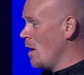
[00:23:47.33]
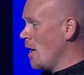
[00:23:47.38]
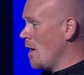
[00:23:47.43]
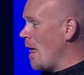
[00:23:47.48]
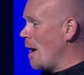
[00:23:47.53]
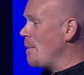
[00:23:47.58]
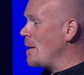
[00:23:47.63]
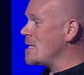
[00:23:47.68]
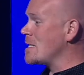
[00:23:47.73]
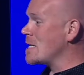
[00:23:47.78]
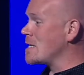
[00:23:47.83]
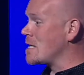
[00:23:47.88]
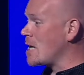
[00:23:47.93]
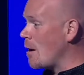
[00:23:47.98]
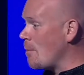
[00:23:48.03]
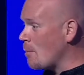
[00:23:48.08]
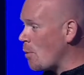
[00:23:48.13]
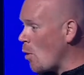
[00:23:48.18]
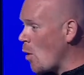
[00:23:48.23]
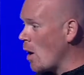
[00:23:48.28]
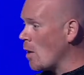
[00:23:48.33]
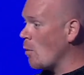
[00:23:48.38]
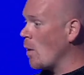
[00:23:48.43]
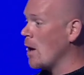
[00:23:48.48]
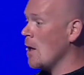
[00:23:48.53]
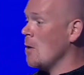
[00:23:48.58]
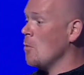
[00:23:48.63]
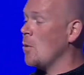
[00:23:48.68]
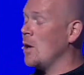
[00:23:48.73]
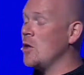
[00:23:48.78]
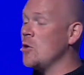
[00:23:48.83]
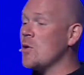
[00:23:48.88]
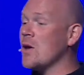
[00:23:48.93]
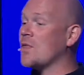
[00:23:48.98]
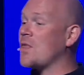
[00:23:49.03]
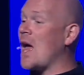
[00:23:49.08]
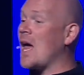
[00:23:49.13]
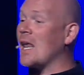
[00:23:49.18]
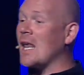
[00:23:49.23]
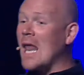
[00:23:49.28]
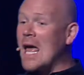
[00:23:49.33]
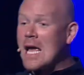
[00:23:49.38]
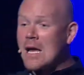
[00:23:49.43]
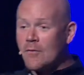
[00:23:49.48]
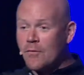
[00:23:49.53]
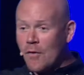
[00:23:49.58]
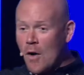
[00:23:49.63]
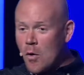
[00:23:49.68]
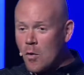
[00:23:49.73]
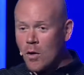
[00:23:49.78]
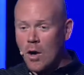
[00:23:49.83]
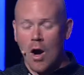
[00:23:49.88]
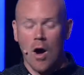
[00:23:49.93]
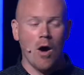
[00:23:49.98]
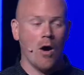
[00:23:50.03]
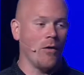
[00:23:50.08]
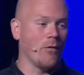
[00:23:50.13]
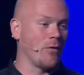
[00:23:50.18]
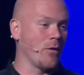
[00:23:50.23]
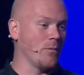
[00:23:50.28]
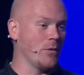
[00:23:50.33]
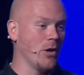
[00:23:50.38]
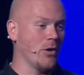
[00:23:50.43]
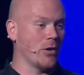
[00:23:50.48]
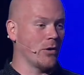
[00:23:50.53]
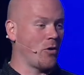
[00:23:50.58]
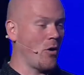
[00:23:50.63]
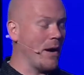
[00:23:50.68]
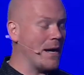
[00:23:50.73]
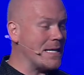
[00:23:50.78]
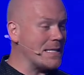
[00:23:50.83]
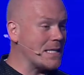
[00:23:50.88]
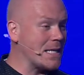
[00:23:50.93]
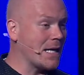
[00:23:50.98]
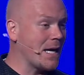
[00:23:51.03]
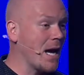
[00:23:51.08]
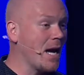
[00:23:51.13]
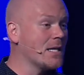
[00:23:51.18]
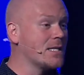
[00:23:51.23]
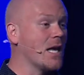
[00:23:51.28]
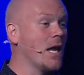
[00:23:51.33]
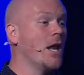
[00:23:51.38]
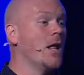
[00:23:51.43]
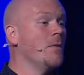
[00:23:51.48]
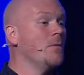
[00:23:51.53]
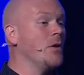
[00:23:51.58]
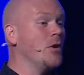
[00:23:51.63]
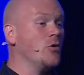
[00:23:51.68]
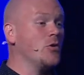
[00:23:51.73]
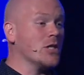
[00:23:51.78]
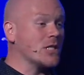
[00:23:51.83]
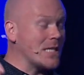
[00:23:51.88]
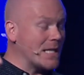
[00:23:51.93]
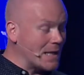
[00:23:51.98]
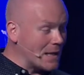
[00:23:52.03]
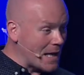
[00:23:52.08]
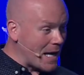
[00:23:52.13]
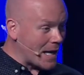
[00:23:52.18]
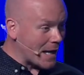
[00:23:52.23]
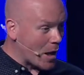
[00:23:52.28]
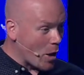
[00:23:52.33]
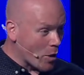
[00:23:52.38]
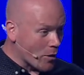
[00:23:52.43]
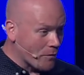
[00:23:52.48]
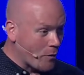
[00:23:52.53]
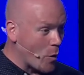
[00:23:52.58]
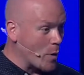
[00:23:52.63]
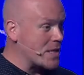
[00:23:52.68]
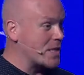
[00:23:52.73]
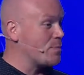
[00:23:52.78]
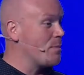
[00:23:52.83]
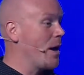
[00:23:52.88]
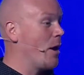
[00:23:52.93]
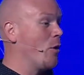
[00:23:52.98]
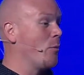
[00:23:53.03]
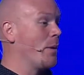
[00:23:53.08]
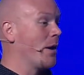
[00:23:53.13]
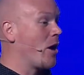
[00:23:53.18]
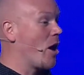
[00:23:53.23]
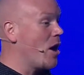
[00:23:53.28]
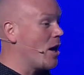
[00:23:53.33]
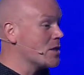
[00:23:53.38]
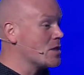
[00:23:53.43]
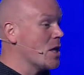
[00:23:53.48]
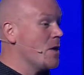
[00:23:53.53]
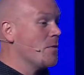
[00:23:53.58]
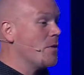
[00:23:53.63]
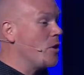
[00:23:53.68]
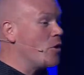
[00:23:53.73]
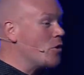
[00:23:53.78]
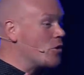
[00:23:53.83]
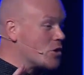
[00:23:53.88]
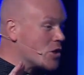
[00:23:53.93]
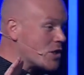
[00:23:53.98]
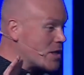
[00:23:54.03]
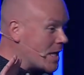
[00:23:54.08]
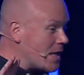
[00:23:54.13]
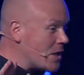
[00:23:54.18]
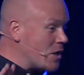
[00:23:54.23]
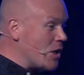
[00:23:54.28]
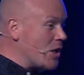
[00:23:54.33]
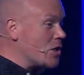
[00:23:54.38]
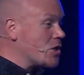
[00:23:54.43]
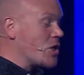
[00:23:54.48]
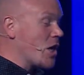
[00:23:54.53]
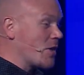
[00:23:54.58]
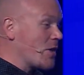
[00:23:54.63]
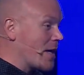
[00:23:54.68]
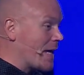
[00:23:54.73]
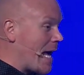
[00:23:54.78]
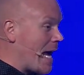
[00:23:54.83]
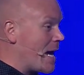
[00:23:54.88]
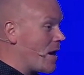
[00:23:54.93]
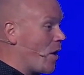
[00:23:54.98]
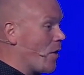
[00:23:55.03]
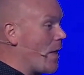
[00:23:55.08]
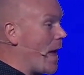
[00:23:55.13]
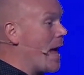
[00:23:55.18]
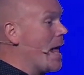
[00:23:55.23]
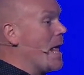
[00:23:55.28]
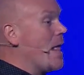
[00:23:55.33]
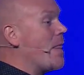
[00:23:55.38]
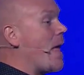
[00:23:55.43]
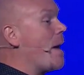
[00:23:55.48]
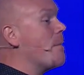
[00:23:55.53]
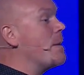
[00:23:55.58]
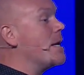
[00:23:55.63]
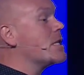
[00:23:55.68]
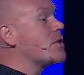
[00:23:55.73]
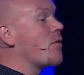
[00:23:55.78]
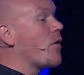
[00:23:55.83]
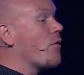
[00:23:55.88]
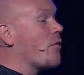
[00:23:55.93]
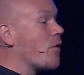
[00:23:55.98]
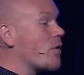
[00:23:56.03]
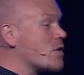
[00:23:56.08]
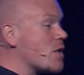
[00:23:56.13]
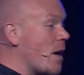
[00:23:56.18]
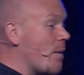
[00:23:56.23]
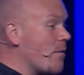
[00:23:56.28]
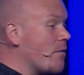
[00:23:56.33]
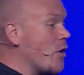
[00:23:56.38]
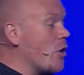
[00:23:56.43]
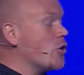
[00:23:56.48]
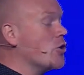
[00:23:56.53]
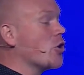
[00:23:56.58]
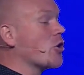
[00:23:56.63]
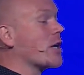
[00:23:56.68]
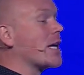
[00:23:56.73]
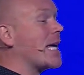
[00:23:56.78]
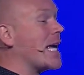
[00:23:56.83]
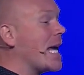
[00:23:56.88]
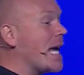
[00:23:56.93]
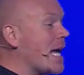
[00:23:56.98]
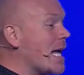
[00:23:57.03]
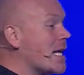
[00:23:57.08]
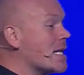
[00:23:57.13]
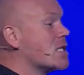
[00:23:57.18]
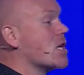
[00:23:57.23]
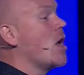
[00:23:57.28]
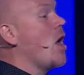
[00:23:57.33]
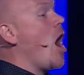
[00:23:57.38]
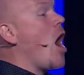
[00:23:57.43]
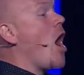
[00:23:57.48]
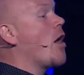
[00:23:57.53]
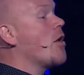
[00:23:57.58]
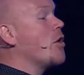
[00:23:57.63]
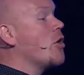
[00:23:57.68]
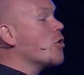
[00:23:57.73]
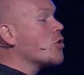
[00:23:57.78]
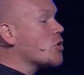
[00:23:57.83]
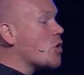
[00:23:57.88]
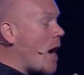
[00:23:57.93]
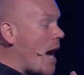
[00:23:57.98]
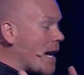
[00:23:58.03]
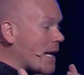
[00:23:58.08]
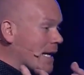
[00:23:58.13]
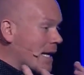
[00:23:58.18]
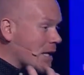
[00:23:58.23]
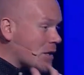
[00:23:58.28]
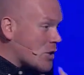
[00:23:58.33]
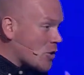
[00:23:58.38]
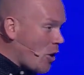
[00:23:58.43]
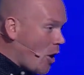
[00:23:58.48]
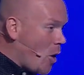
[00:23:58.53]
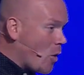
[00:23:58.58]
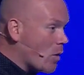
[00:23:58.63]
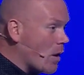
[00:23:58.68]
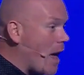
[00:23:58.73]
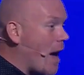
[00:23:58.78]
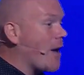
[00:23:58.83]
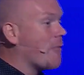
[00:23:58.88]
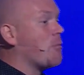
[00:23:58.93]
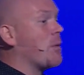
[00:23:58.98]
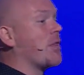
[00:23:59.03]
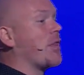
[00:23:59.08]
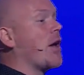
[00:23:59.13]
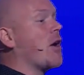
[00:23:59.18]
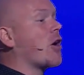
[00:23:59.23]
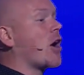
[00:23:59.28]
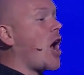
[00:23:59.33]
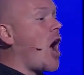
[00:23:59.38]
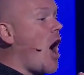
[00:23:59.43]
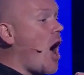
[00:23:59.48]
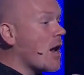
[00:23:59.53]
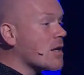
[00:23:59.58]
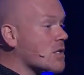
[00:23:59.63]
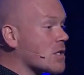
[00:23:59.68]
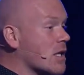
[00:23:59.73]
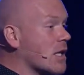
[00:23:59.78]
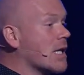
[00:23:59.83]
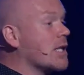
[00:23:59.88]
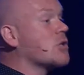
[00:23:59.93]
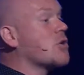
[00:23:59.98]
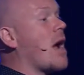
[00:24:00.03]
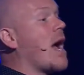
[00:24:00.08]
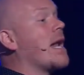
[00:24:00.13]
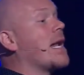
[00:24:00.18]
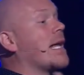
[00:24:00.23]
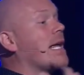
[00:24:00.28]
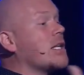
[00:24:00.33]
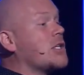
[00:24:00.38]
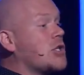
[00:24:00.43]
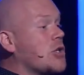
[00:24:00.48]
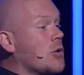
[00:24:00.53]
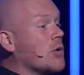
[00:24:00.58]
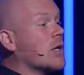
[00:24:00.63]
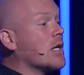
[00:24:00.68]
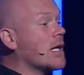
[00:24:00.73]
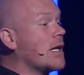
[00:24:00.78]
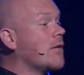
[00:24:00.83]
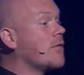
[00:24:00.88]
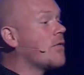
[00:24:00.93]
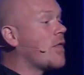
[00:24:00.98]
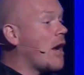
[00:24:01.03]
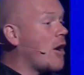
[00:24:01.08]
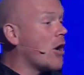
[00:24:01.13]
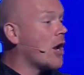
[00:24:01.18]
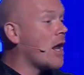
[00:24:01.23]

That means at some point, when, when you get that late phone call from your crazy cousin, you just need to let it go to voicemail because you just need, you need to shut the gate on that. That means for, for some of you, your kids, uh, you're trying to get your own life, but they're constantly trying to get you to live their